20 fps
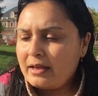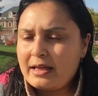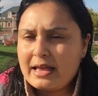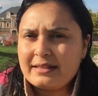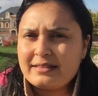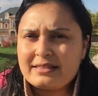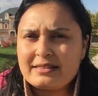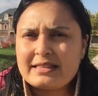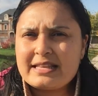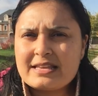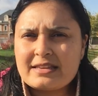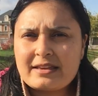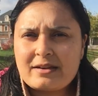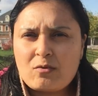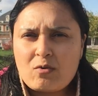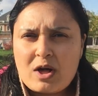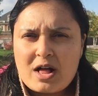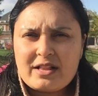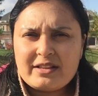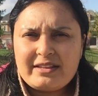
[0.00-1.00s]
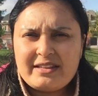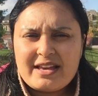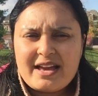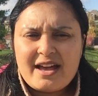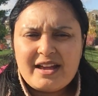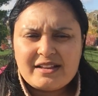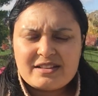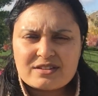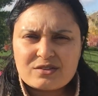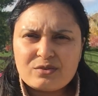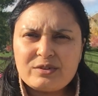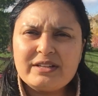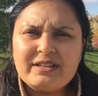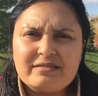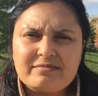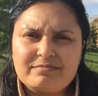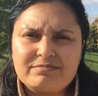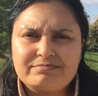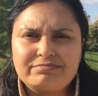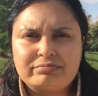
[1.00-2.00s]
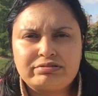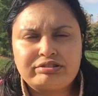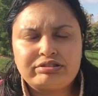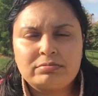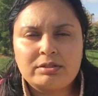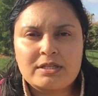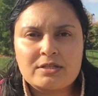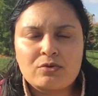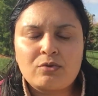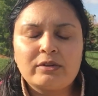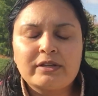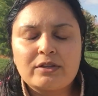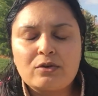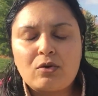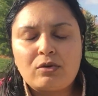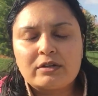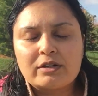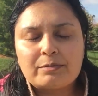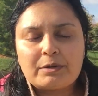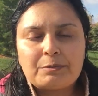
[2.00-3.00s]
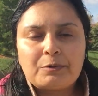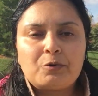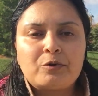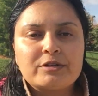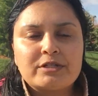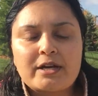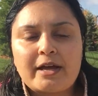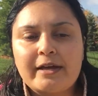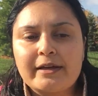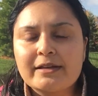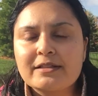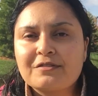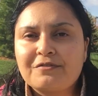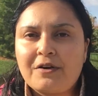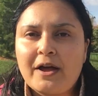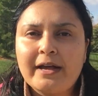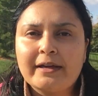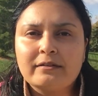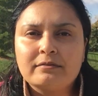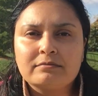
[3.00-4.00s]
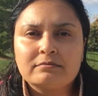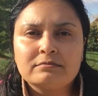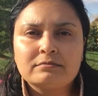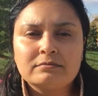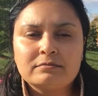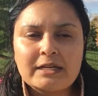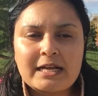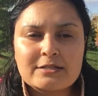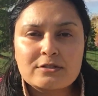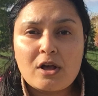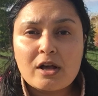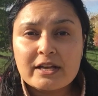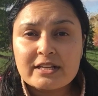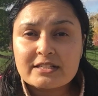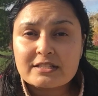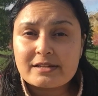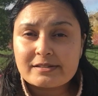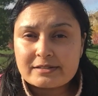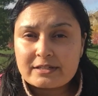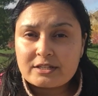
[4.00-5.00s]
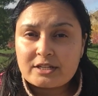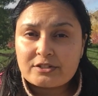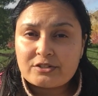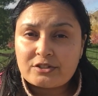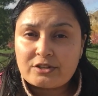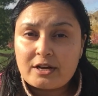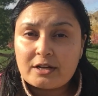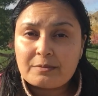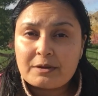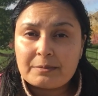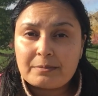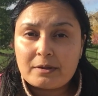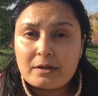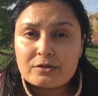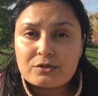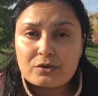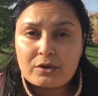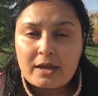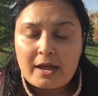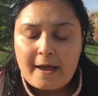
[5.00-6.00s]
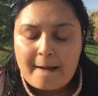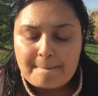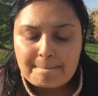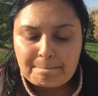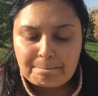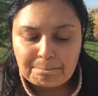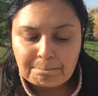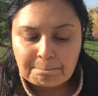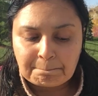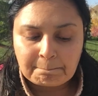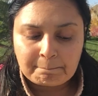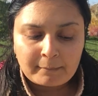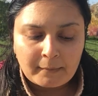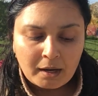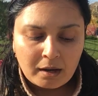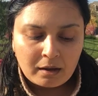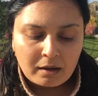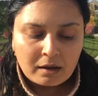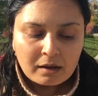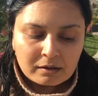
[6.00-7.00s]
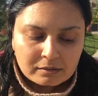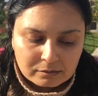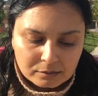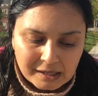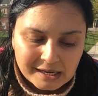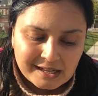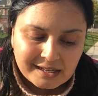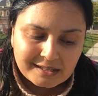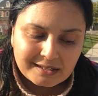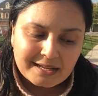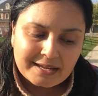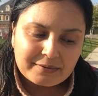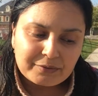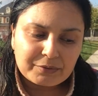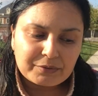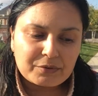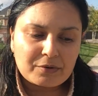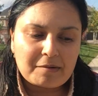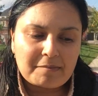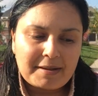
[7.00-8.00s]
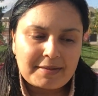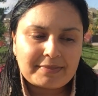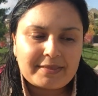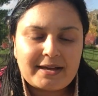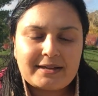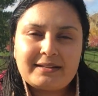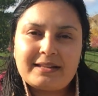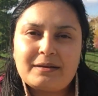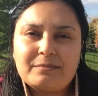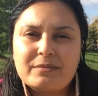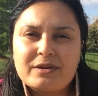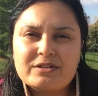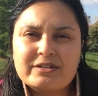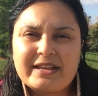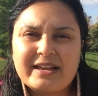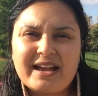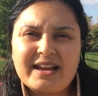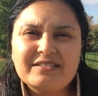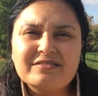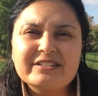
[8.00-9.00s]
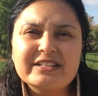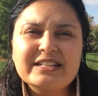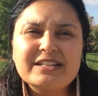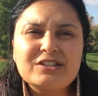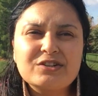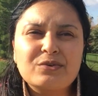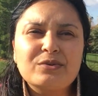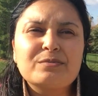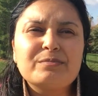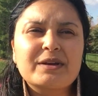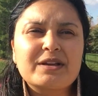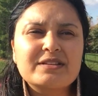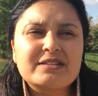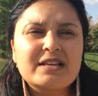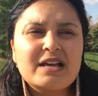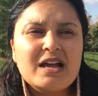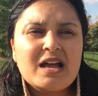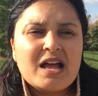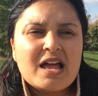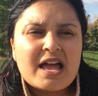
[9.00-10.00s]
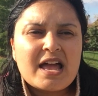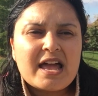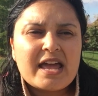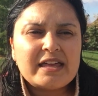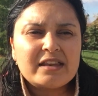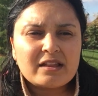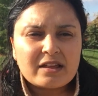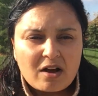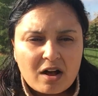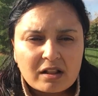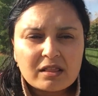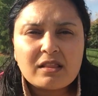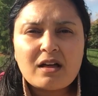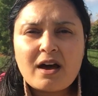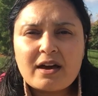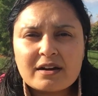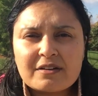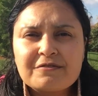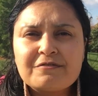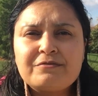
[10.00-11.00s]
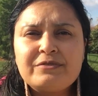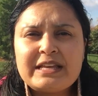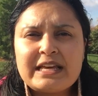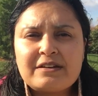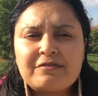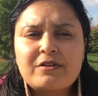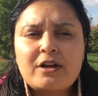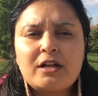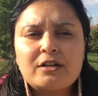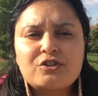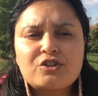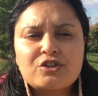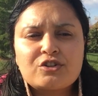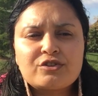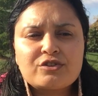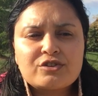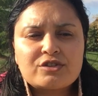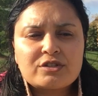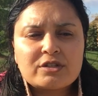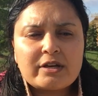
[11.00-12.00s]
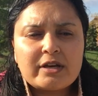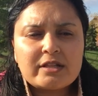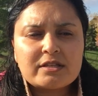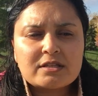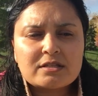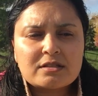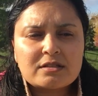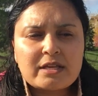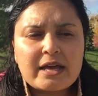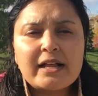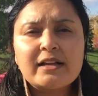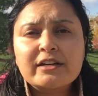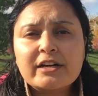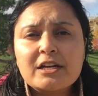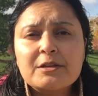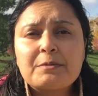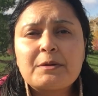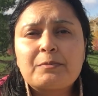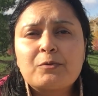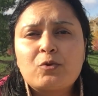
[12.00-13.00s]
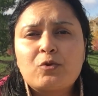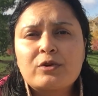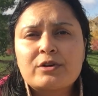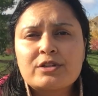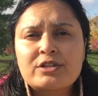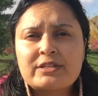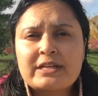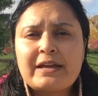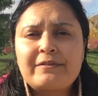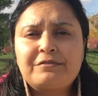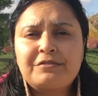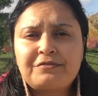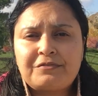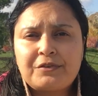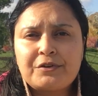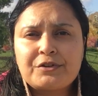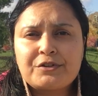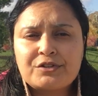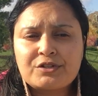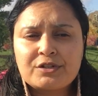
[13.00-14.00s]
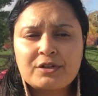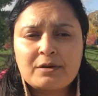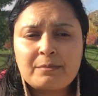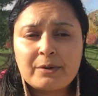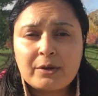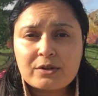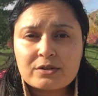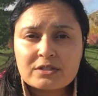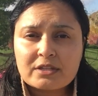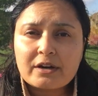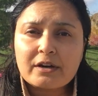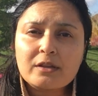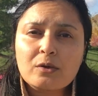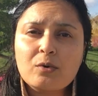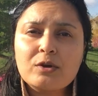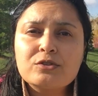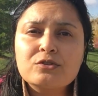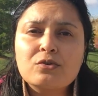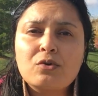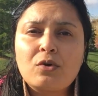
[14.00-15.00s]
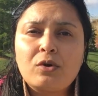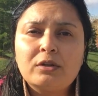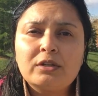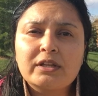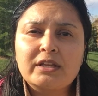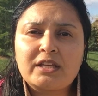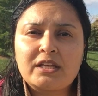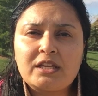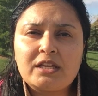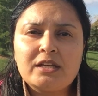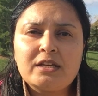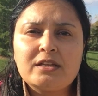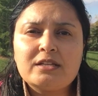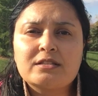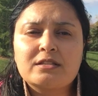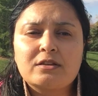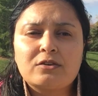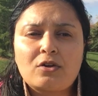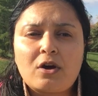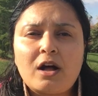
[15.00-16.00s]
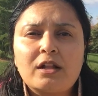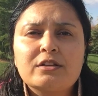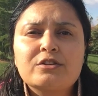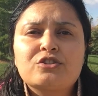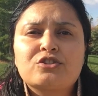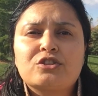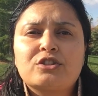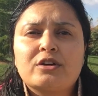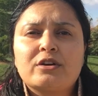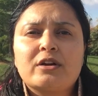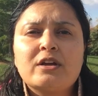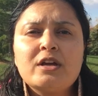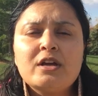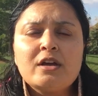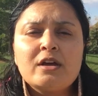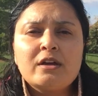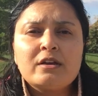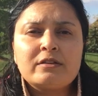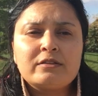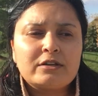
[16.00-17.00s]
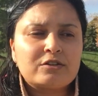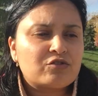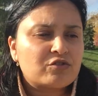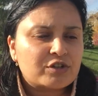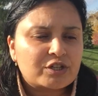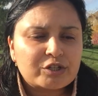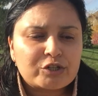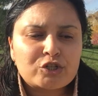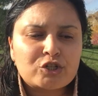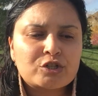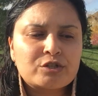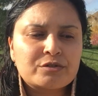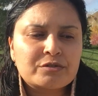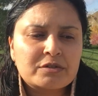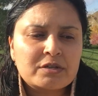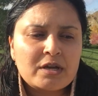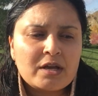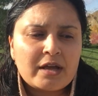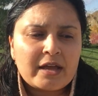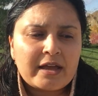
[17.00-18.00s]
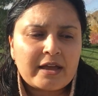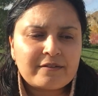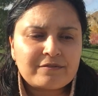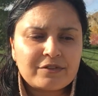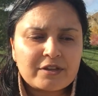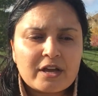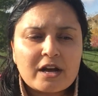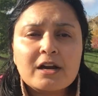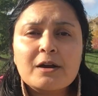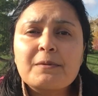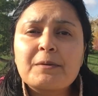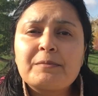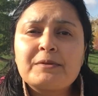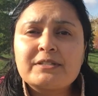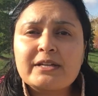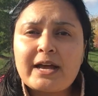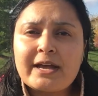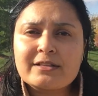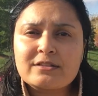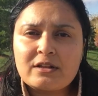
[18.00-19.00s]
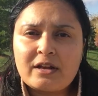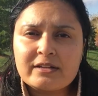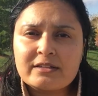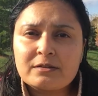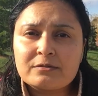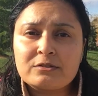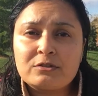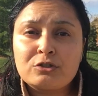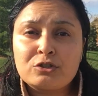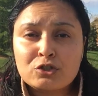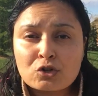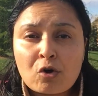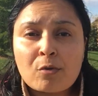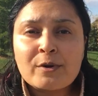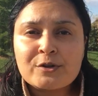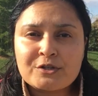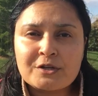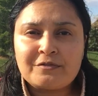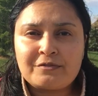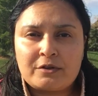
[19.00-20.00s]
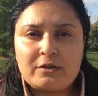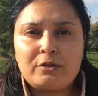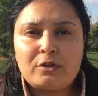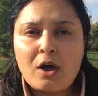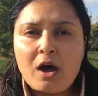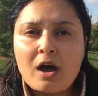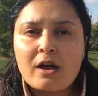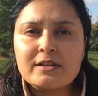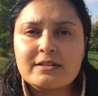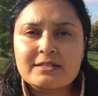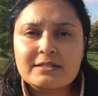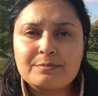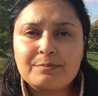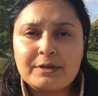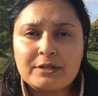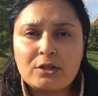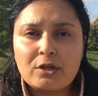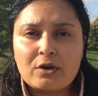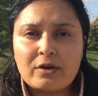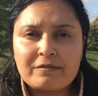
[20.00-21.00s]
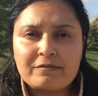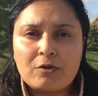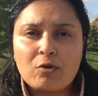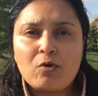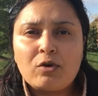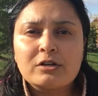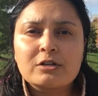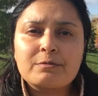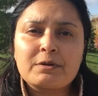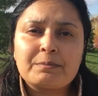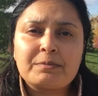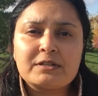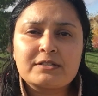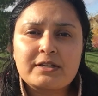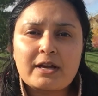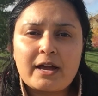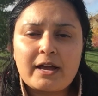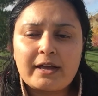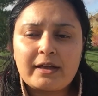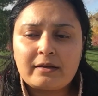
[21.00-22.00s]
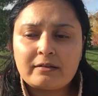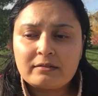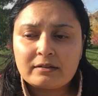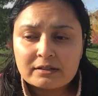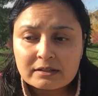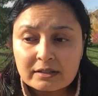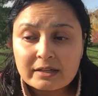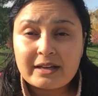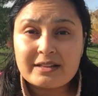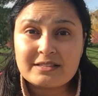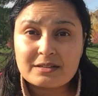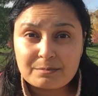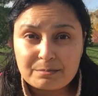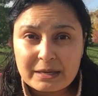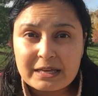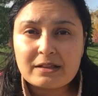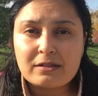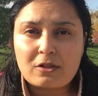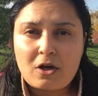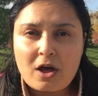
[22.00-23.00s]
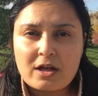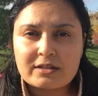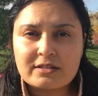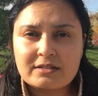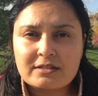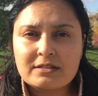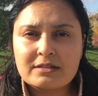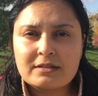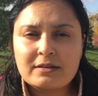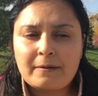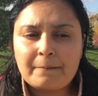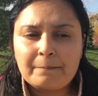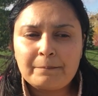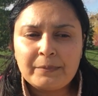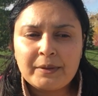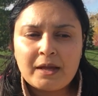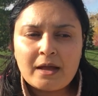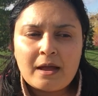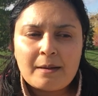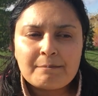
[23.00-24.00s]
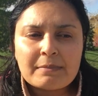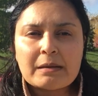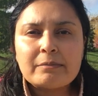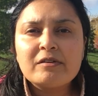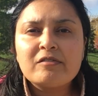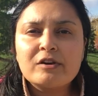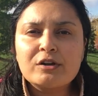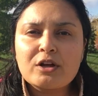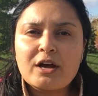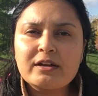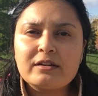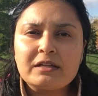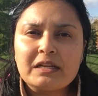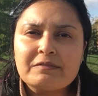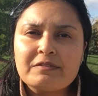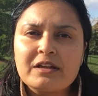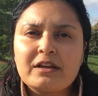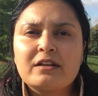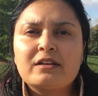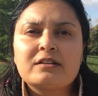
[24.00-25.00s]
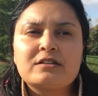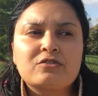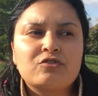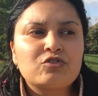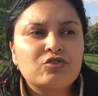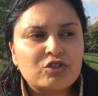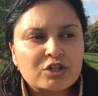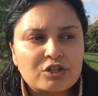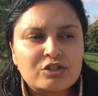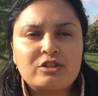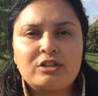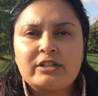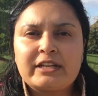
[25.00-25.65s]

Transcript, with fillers: and thinking, well, yeah, it's only the older people who are dying. It's fine. As long as it doesn't touch the young people, it's okay. Well, I don't know about that much. Like, I really don't, because in a lot of native cultures, it's the elderly people who are saved first because they're the ones who hold the keys, the knowledge, the traditions. If the younger people die, it's not so much of a loss, but if the older people die, it's a big loss. Maybe we're not living in a traditional